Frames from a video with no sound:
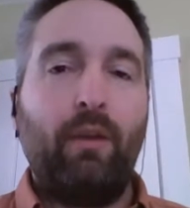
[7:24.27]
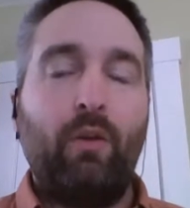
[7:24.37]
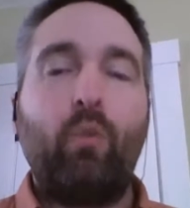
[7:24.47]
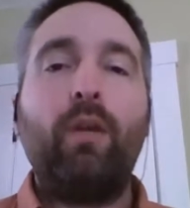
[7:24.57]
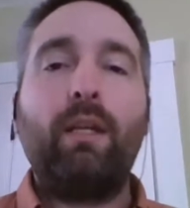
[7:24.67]

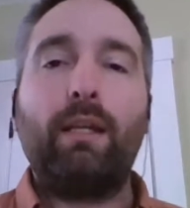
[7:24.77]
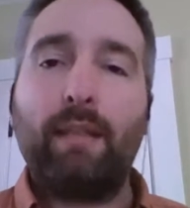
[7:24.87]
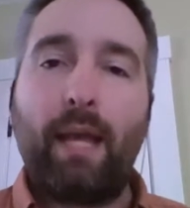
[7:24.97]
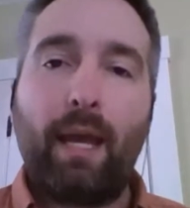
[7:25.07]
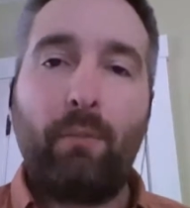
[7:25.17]
We need
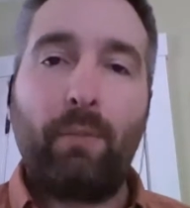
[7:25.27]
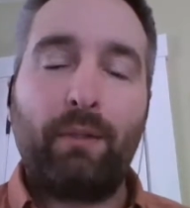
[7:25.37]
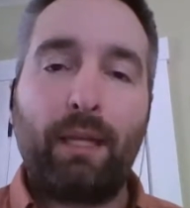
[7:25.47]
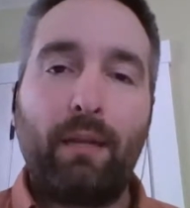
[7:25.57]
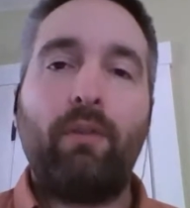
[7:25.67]
to help
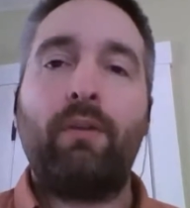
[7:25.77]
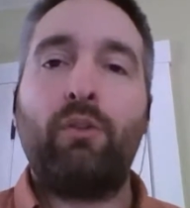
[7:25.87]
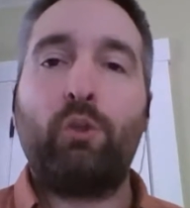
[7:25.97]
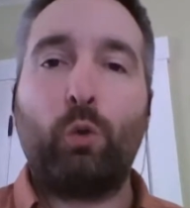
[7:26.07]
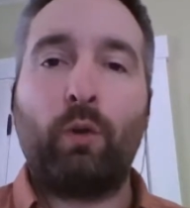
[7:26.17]
tell the
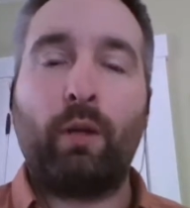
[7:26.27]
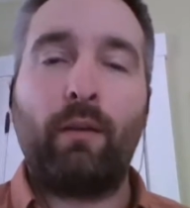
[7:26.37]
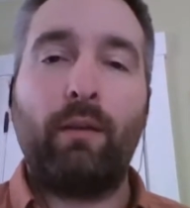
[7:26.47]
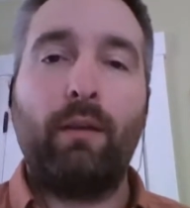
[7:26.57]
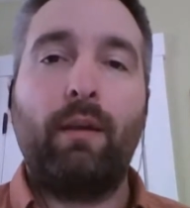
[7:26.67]

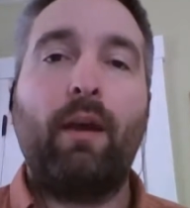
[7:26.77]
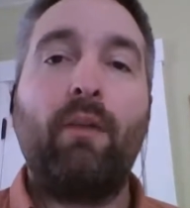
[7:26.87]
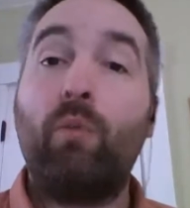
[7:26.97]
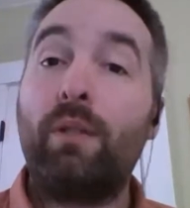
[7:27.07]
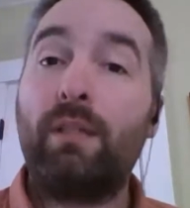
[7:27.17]
story
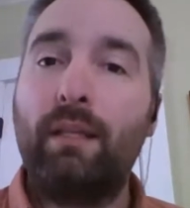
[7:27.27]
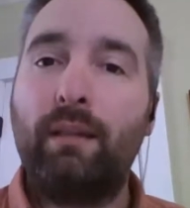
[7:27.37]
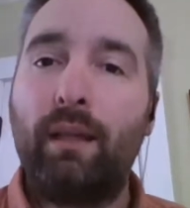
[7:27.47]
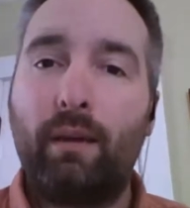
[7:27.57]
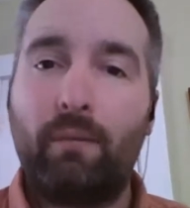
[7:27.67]
of what's in
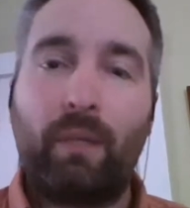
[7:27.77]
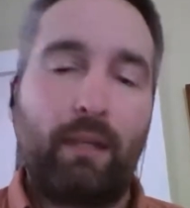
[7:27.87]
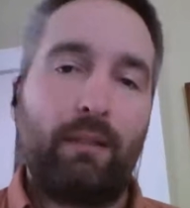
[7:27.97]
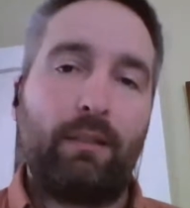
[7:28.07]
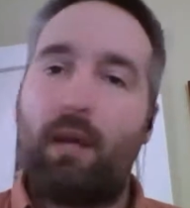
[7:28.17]
there,
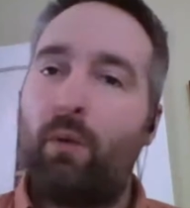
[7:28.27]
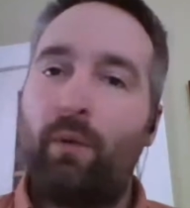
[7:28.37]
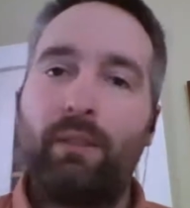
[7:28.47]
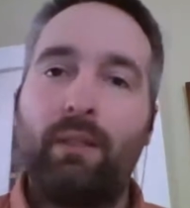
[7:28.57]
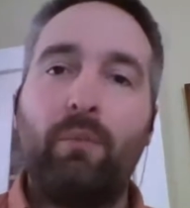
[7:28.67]
because it's
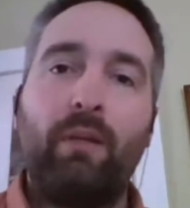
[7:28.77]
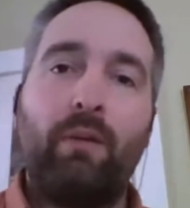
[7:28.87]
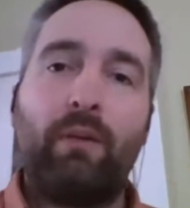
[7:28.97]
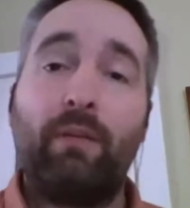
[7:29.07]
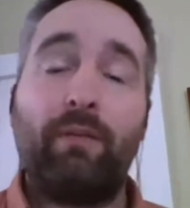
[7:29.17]
always going to be a
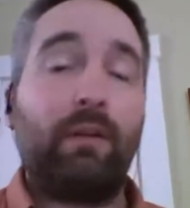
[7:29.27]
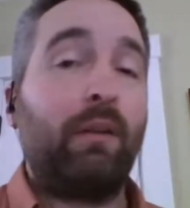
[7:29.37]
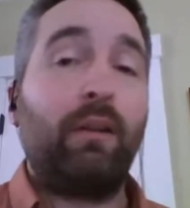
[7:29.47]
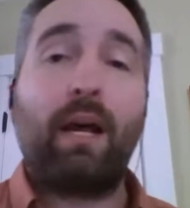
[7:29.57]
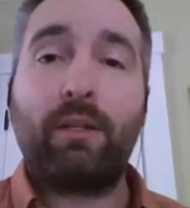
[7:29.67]
little different. The
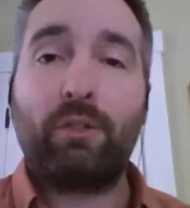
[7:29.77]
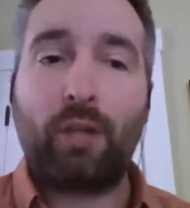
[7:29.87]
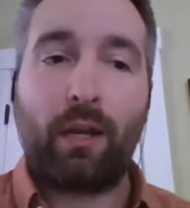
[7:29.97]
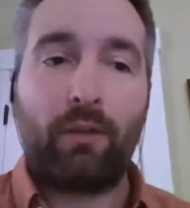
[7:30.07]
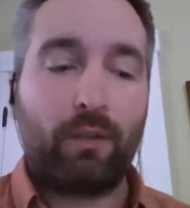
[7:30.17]
laws
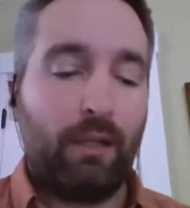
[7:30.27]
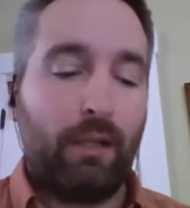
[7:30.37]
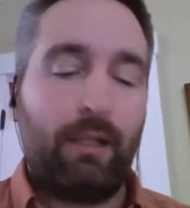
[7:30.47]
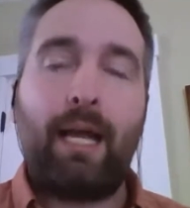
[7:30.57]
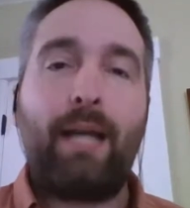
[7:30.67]
change.
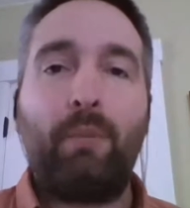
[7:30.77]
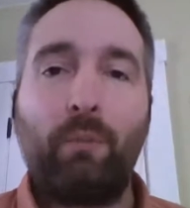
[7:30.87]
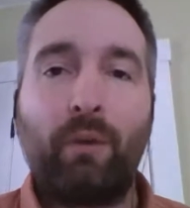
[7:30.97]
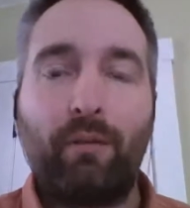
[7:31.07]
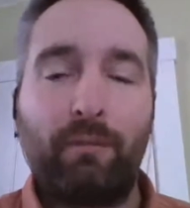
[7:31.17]
A lot of
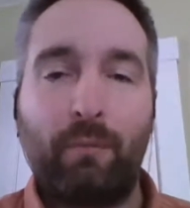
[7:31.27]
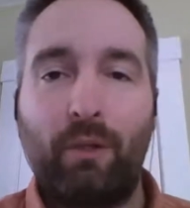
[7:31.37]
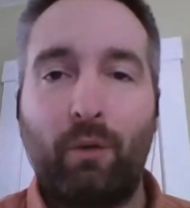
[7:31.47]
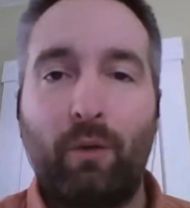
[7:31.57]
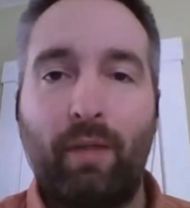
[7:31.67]
people aren't
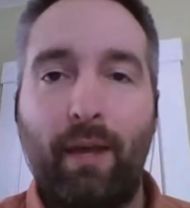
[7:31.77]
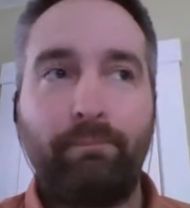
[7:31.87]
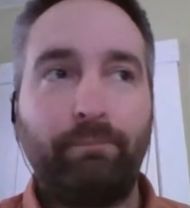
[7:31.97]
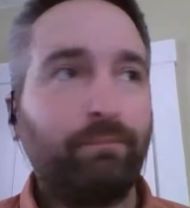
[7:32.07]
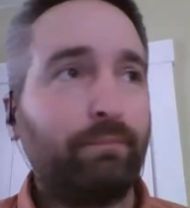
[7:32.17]
familiar with
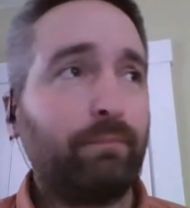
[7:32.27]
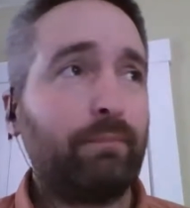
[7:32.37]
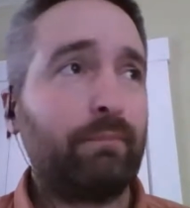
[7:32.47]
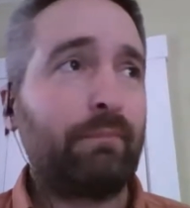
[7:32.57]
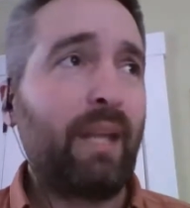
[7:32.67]
that.
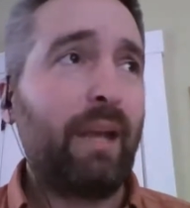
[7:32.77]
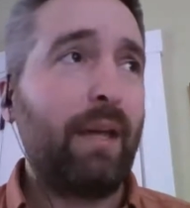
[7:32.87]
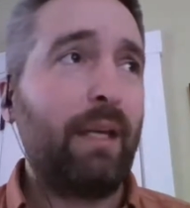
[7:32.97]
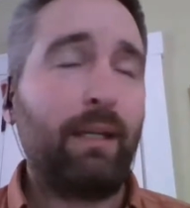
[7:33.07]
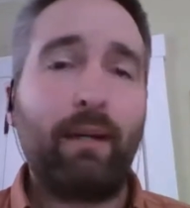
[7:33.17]

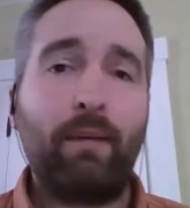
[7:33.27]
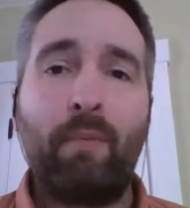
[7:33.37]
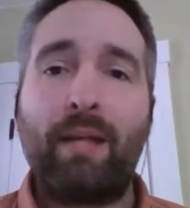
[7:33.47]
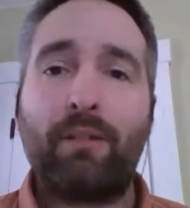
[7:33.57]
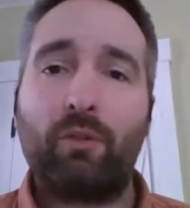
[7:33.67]
I think
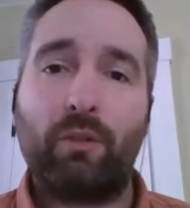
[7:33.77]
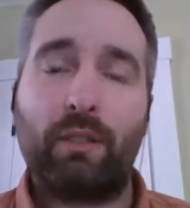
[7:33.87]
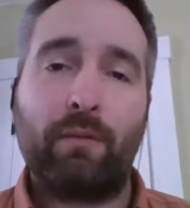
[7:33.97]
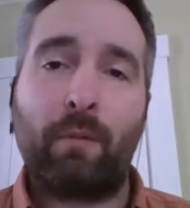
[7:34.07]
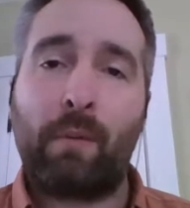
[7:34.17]

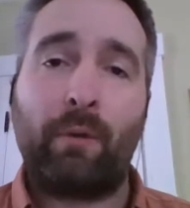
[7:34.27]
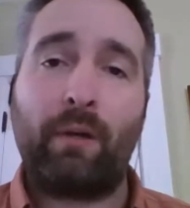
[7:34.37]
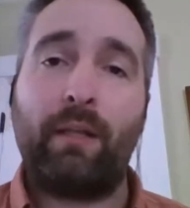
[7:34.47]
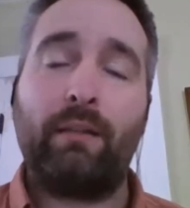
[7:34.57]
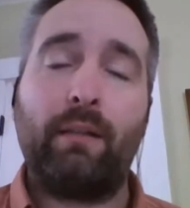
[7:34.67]
Massachusetts, I
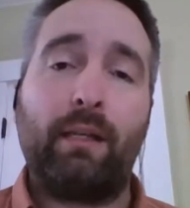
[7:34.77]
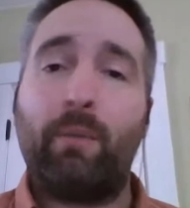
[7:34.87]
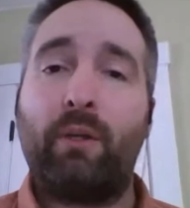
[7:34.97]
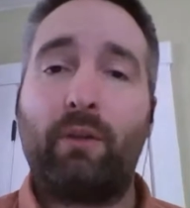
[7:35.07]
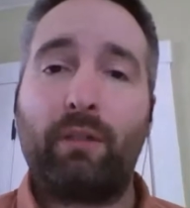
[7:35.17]
remember a
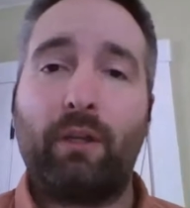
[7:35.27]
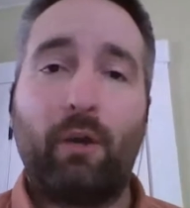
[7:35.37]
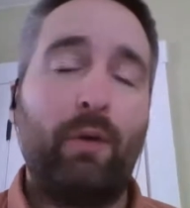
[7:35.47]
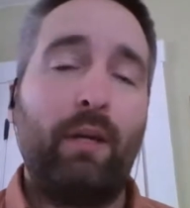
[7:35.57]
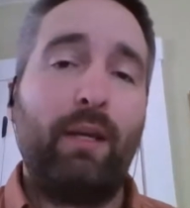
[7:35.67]
couple of years
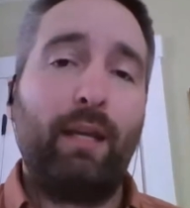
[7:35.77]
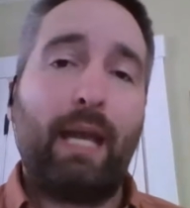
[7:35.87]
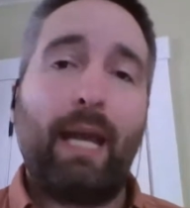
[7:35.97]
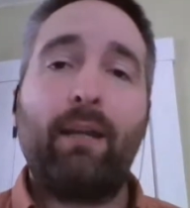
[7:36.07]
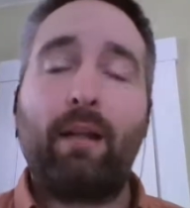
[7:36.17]
ago,
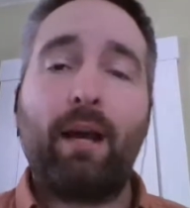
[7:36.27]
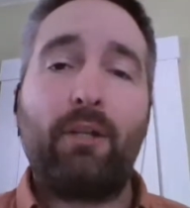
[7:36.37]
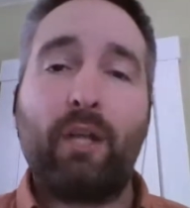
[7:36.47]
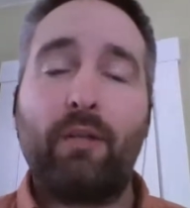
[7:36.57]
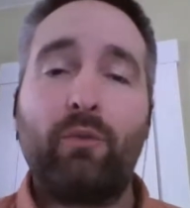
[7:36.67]
had a law
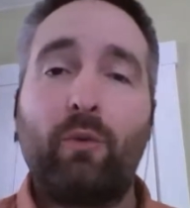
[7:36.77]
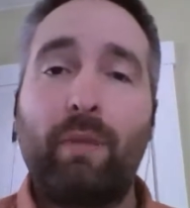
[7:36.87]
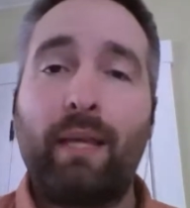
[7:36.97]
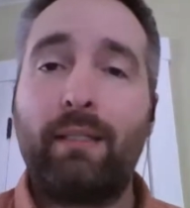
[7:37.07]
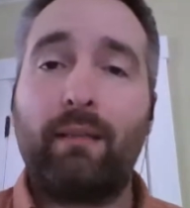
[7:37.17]
change where
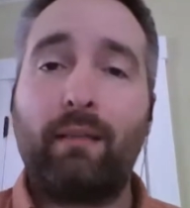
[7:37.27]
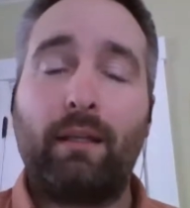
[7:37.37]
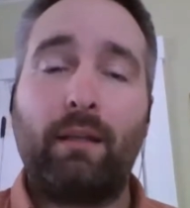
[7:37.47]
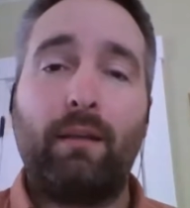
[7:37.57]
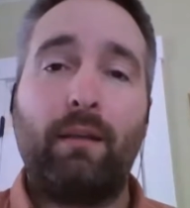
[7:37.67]

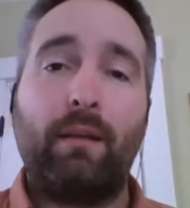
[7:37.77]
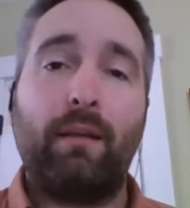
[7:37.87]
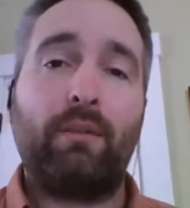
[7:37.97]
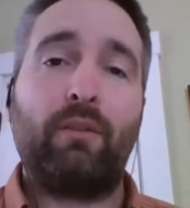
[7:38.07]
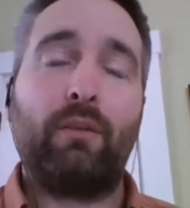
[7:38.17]
basically
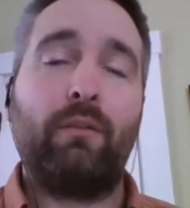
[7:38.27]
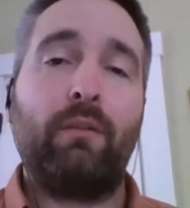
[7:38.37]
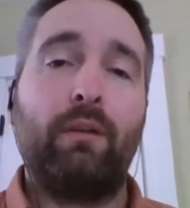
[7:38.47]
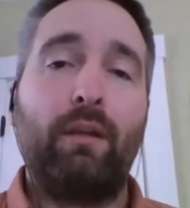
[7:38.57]
a certain